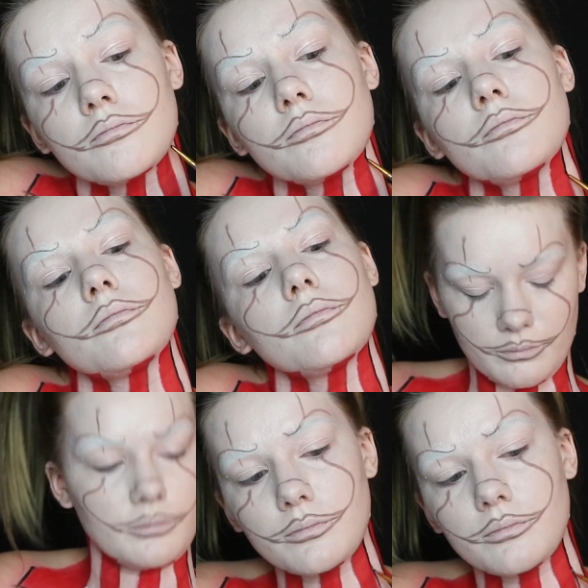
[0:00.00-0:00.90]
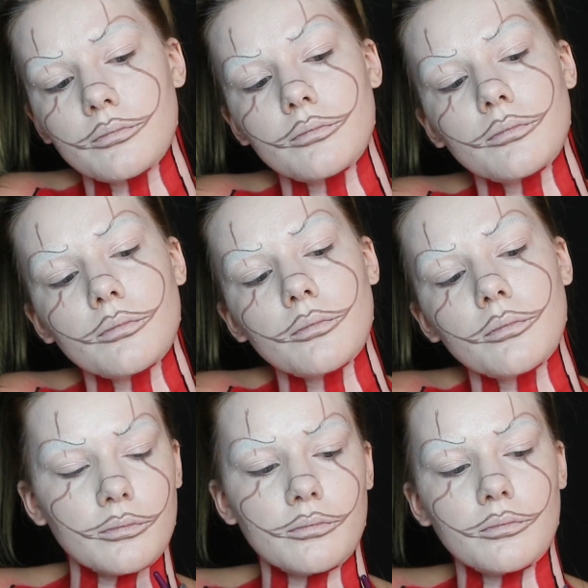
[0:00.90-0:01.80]
of course, we can always go in
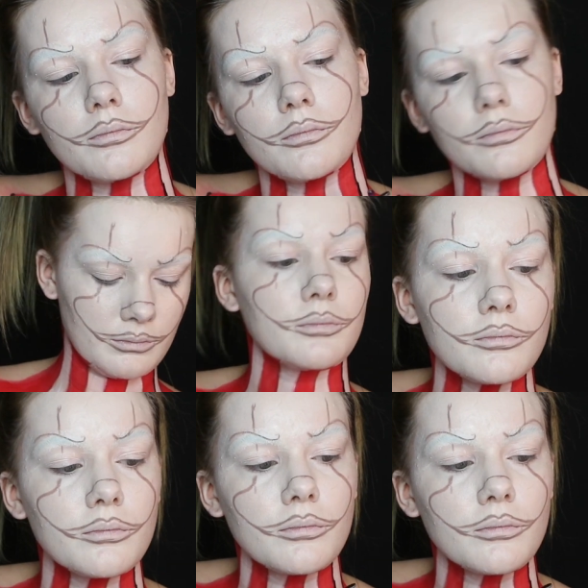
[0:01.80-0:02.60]
and clean it up